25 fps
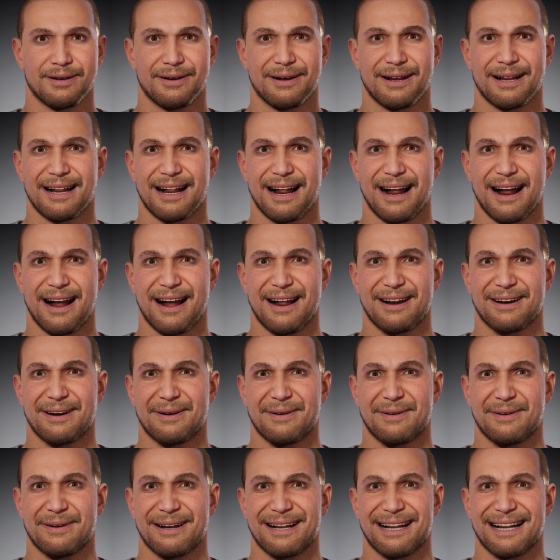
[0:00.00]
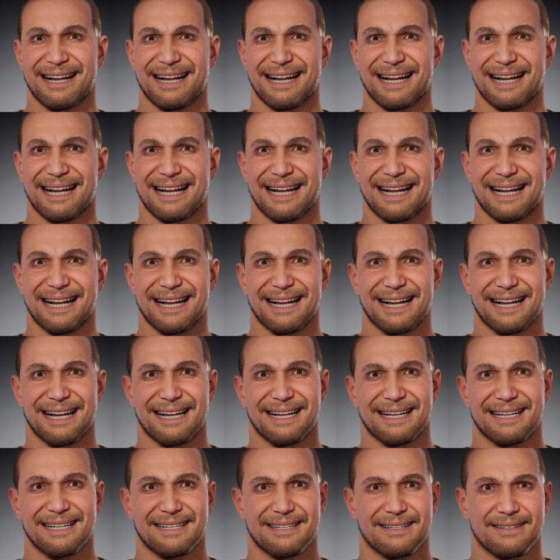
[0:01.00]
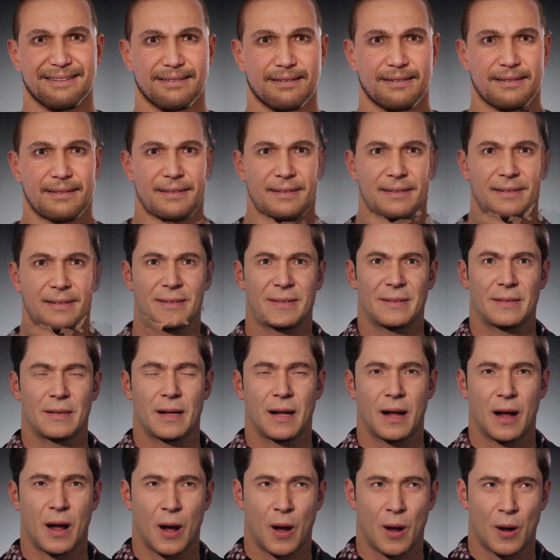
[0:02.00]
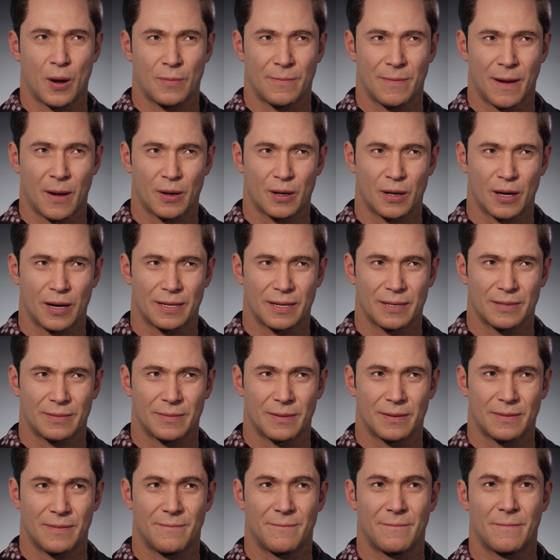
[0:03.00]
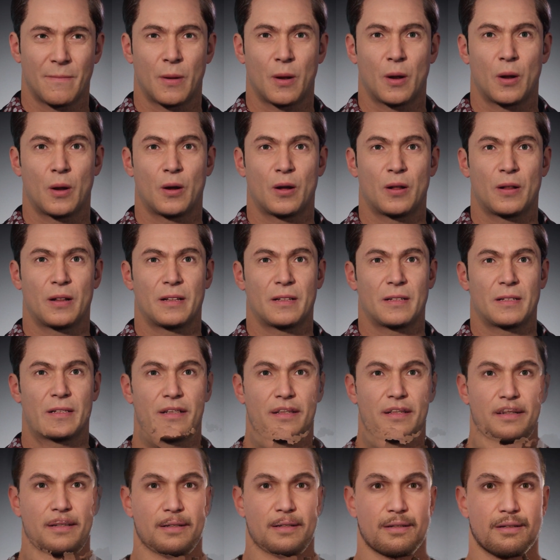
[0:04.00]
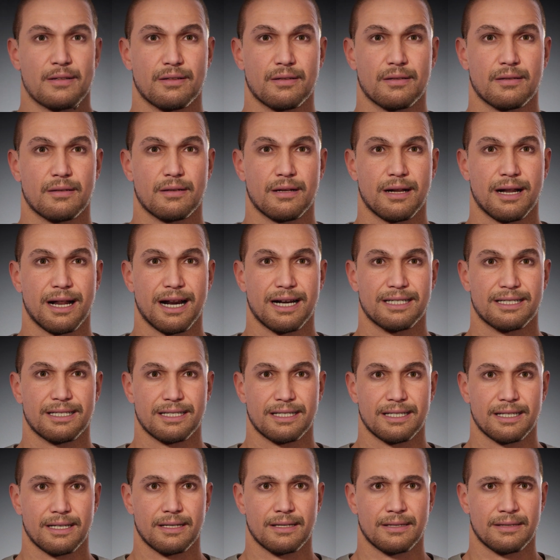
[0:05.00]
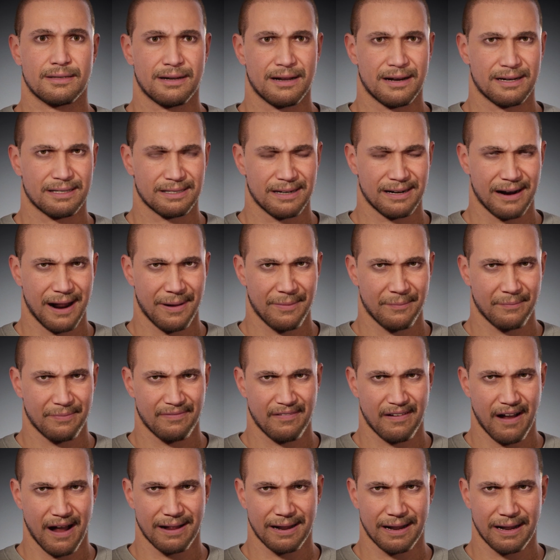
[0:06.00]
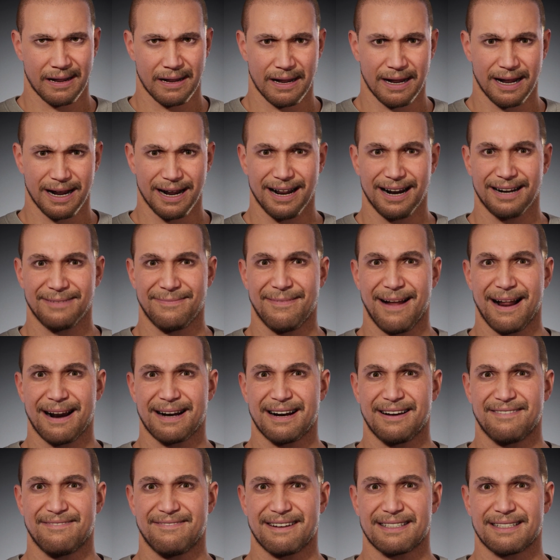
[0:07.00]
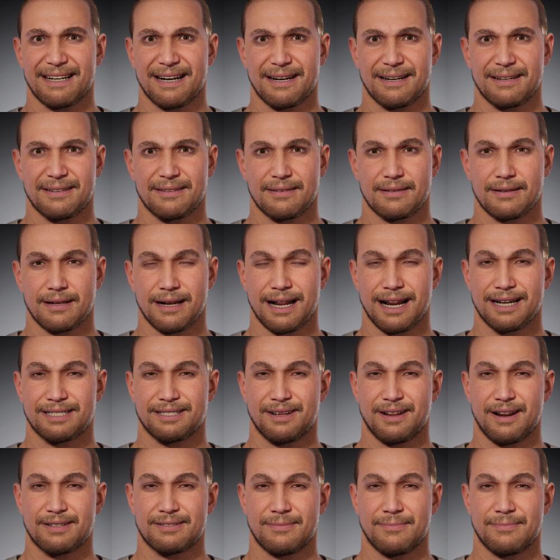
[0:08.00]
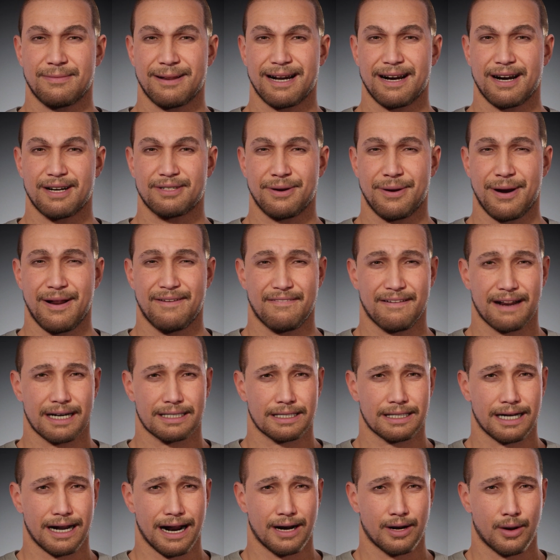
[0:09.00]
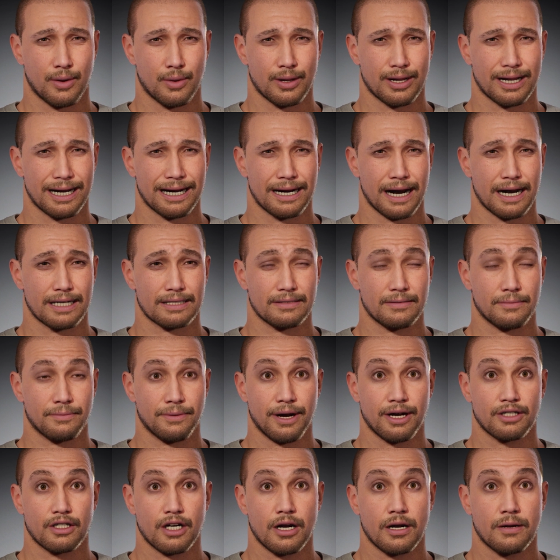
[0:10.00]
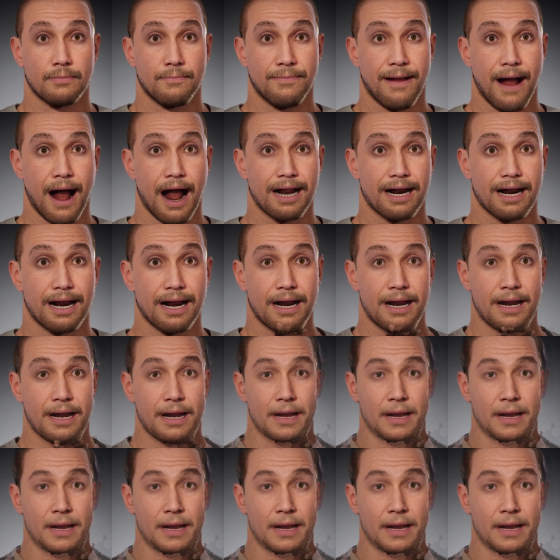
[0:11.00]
Trick or treat! How about a little bit of both? It's it's terrifying and magnificent. It's the Speech Graphics Halloween Expression Pack.